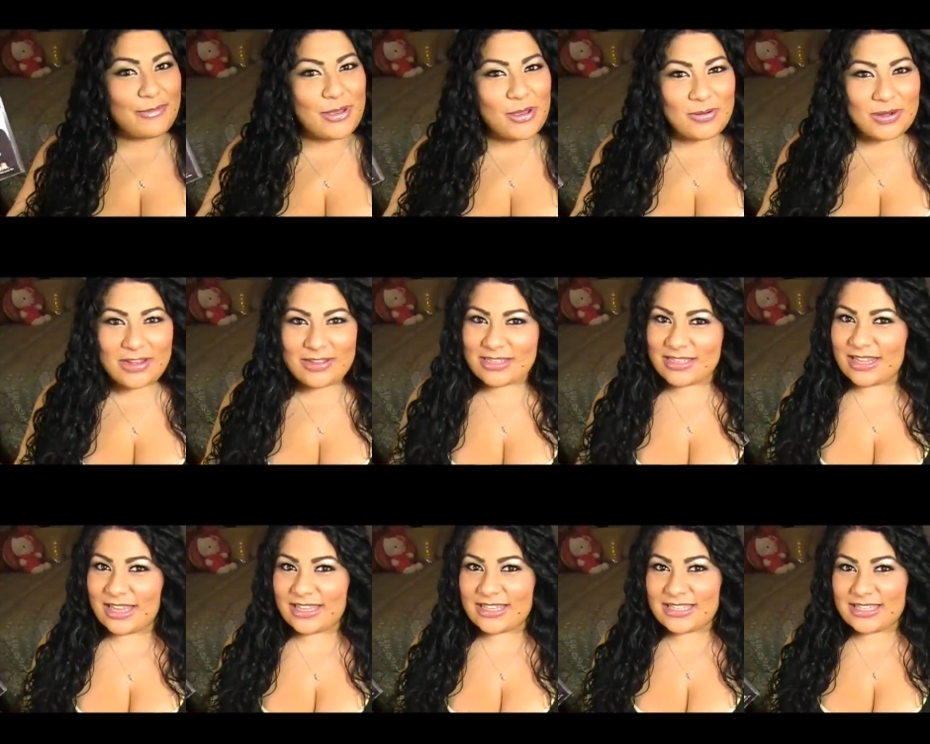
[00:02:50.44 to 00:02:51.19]
out when I was
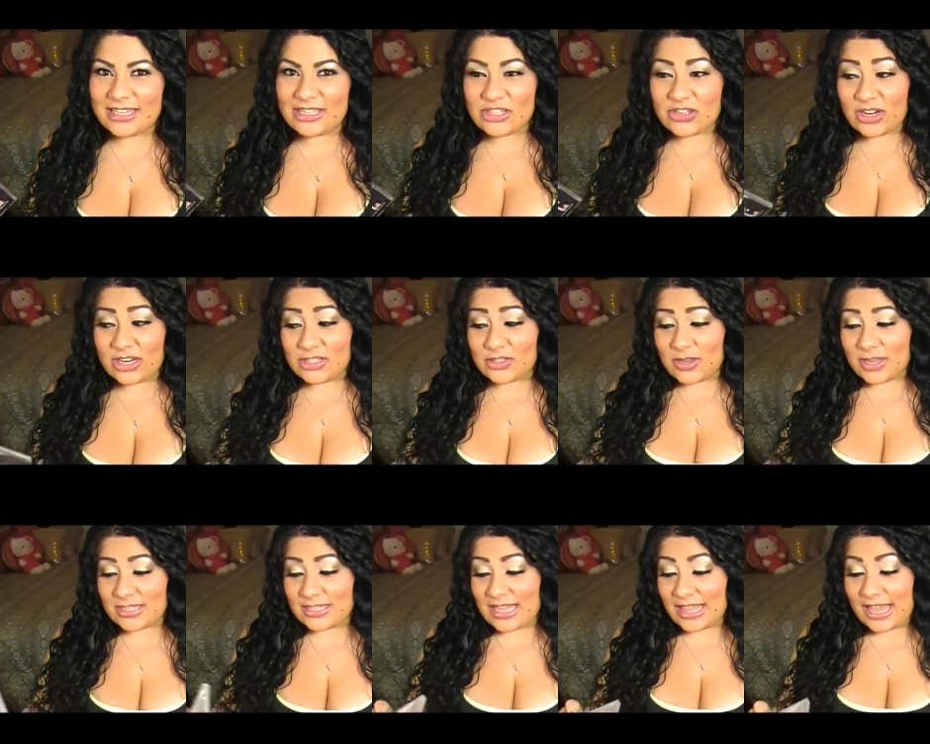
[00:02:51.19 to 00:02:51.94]
in like sixth grade, so
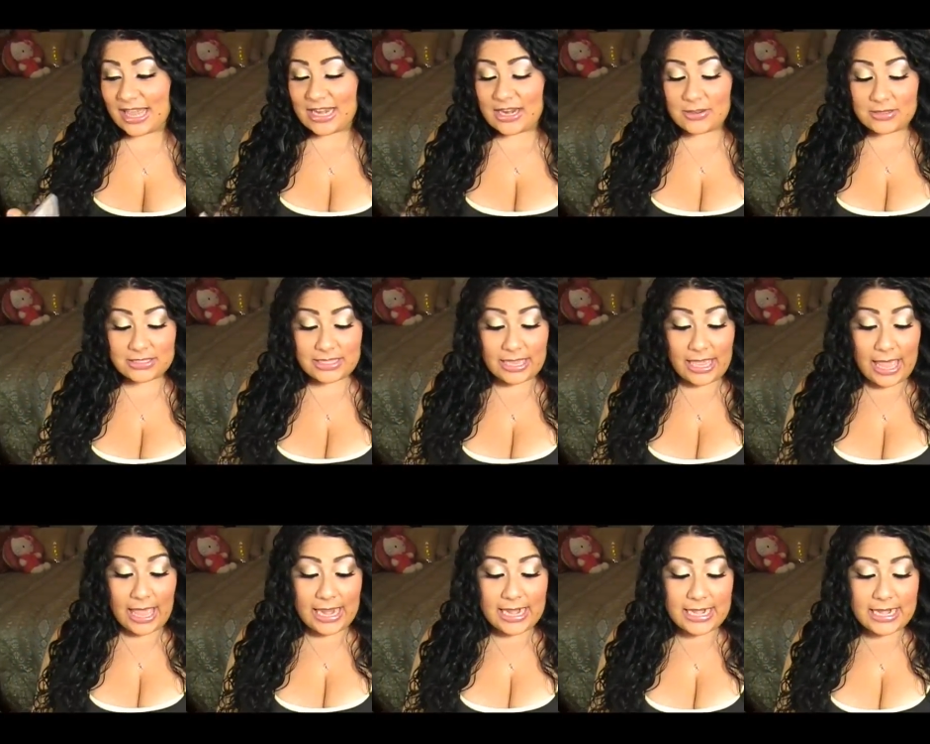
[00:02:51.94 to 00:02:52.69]
I saw that and I was like,
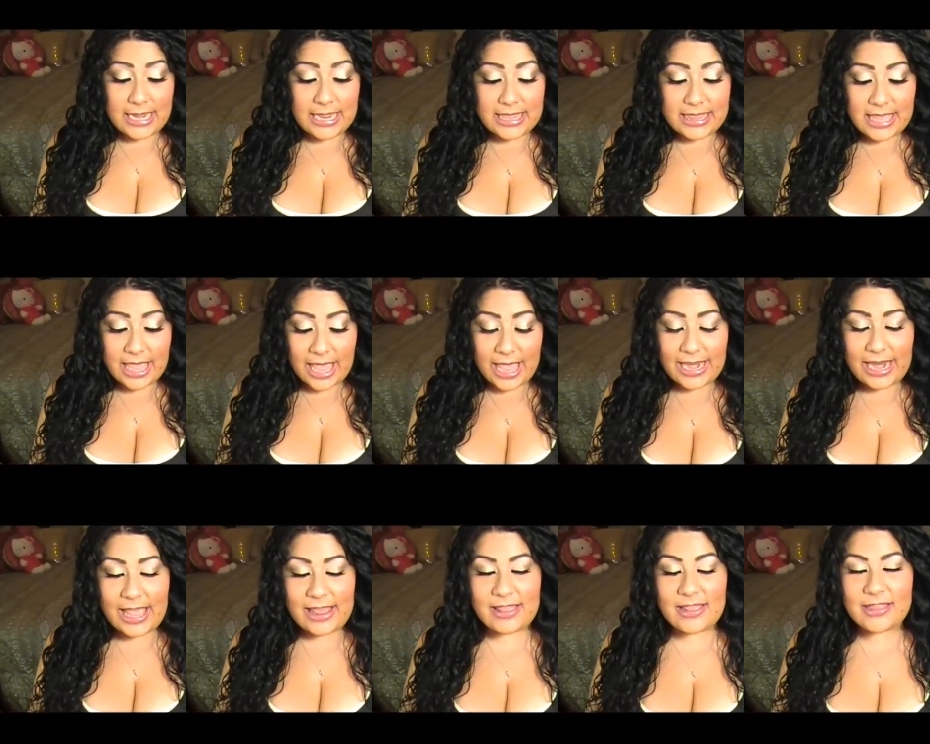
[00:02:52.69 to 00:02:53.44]
I need
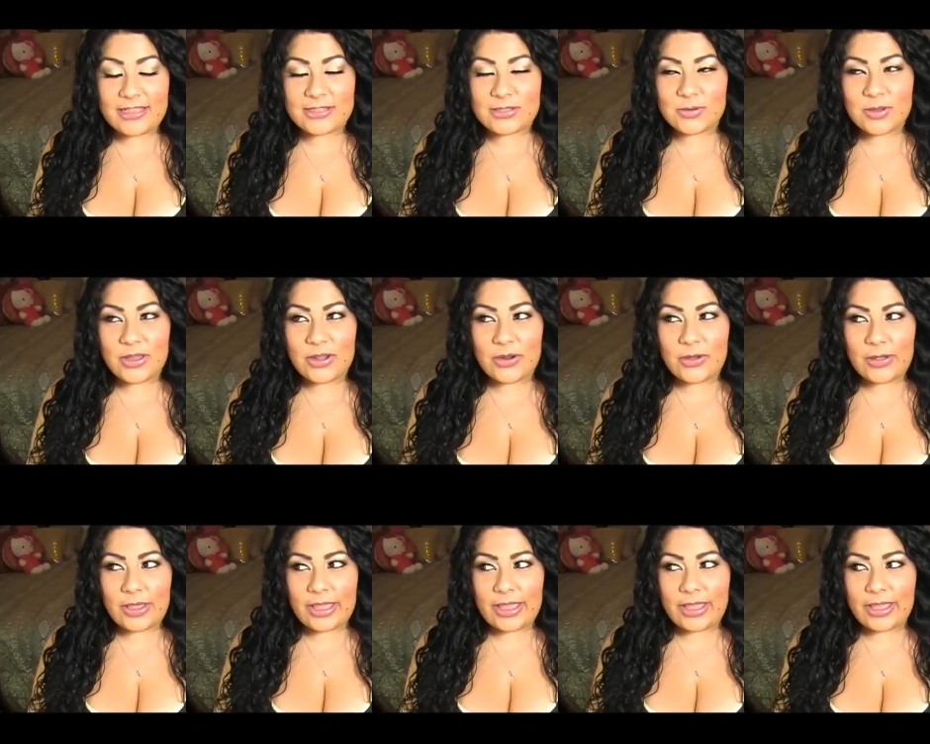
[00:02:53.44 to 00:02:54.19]
that. And then this one,
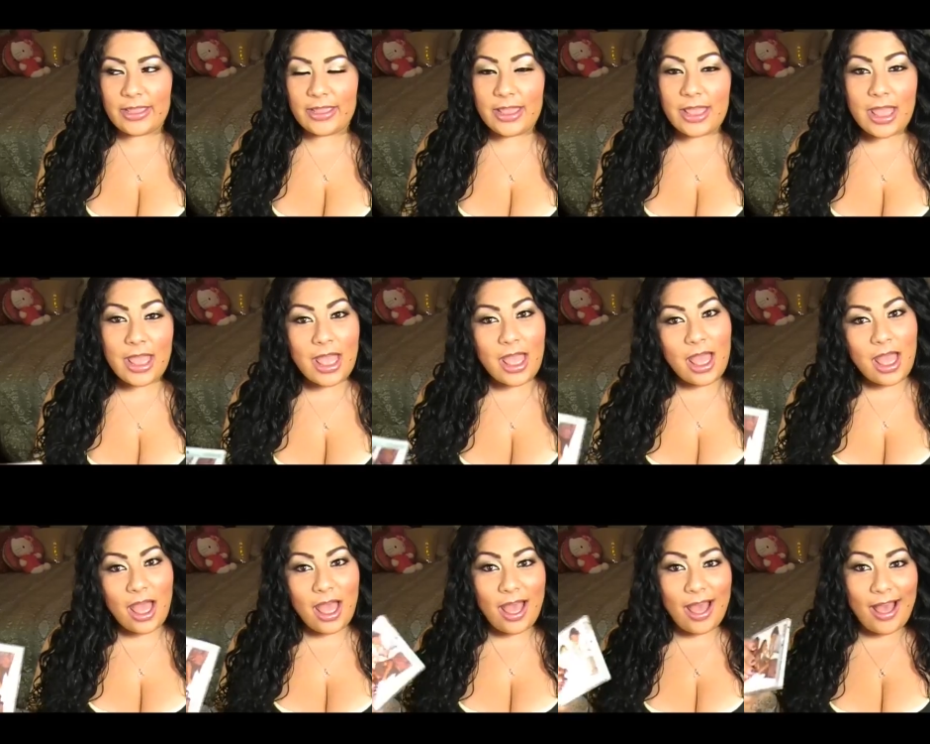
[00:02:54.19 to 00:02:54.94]
okay,
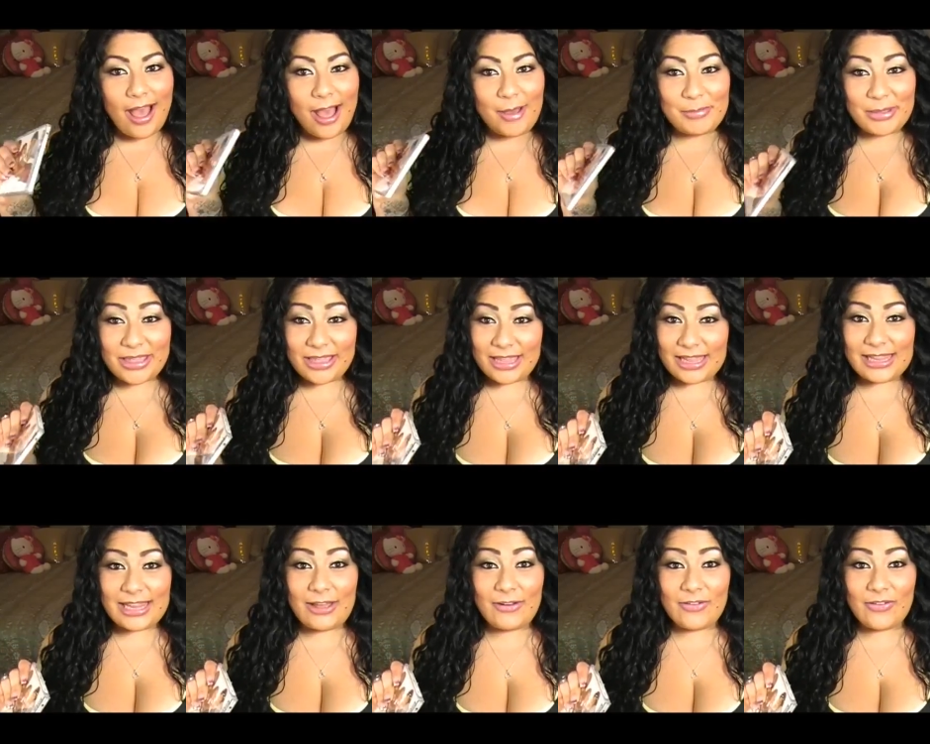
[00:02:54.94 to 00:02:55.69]
I'm gonna get
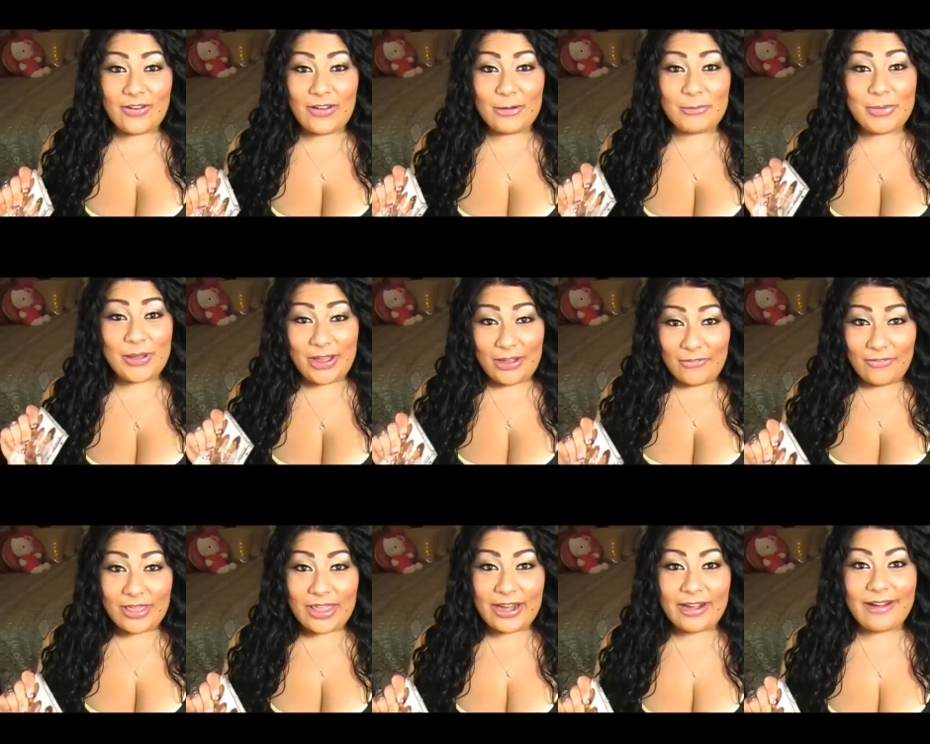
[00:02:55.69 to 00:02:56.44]
clowned on, but I
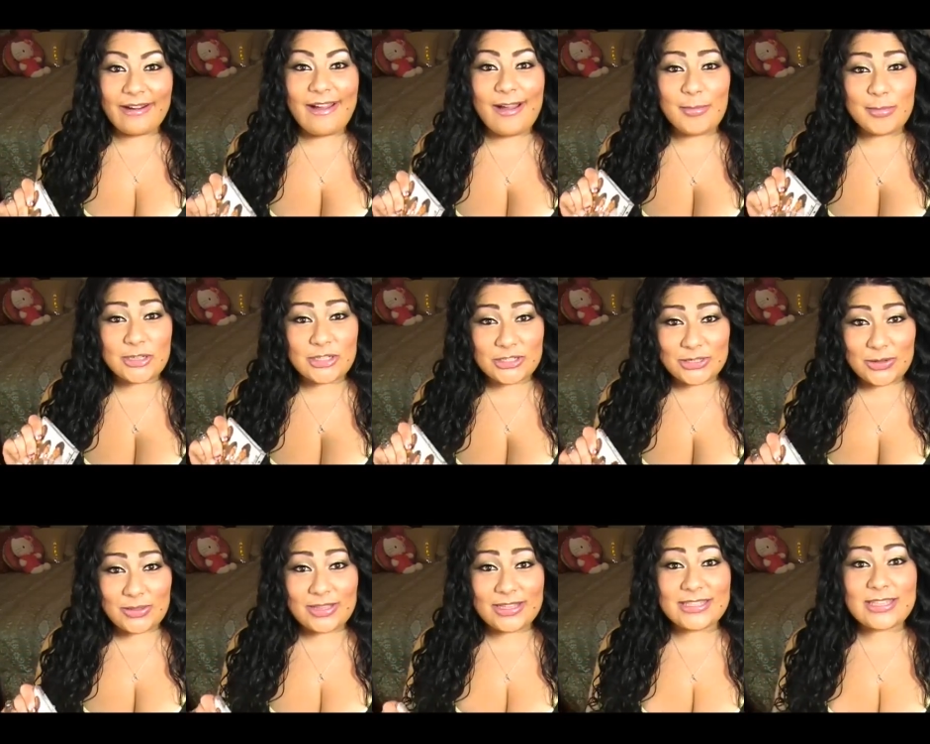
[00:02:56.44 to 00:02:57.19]
don't care. I'm gonna
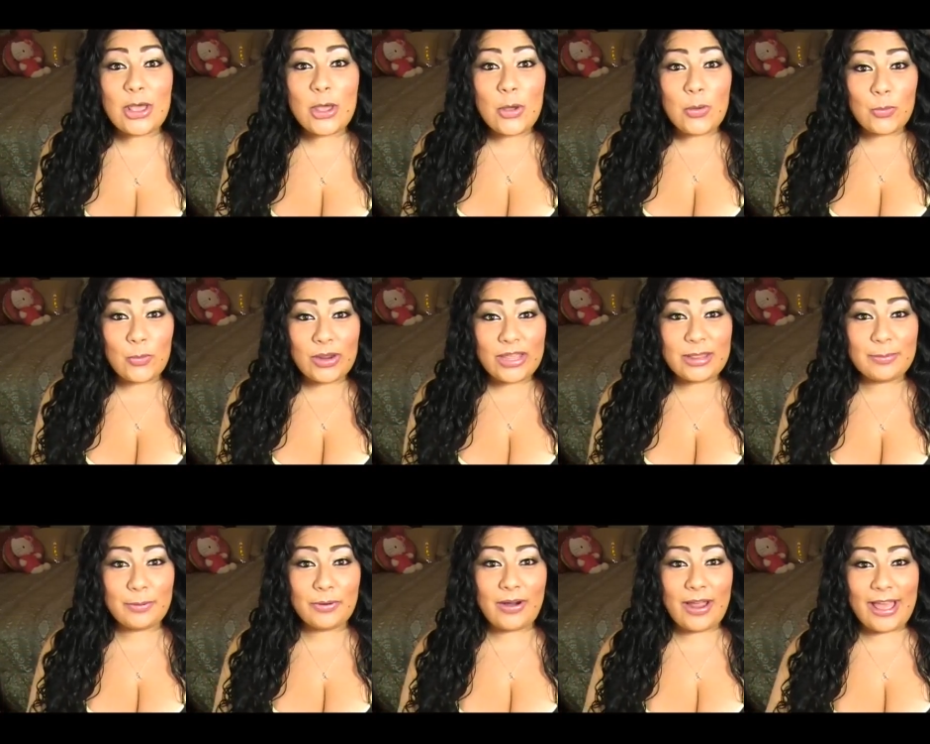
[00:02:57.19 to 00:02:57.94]
show this
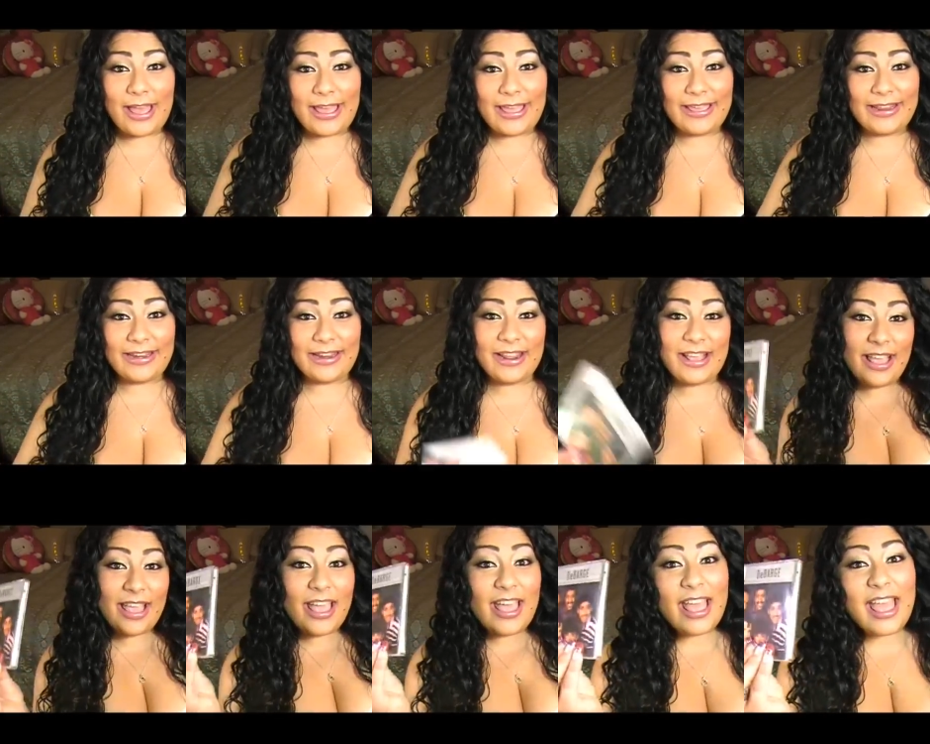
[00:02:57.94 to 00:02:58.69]
with pride.
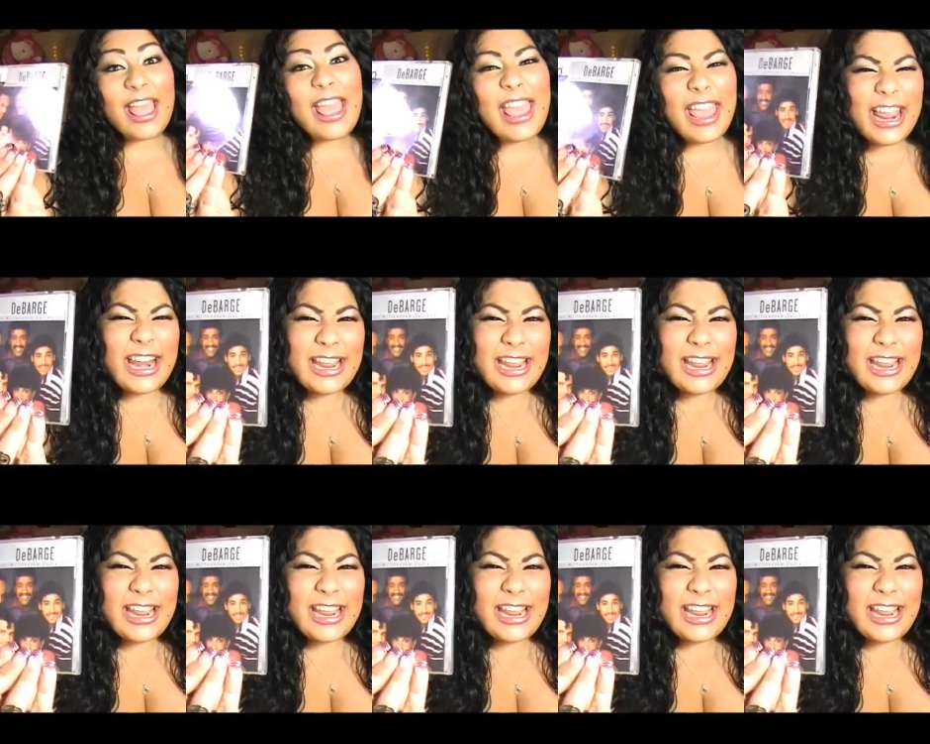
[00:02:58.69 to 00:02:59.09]
It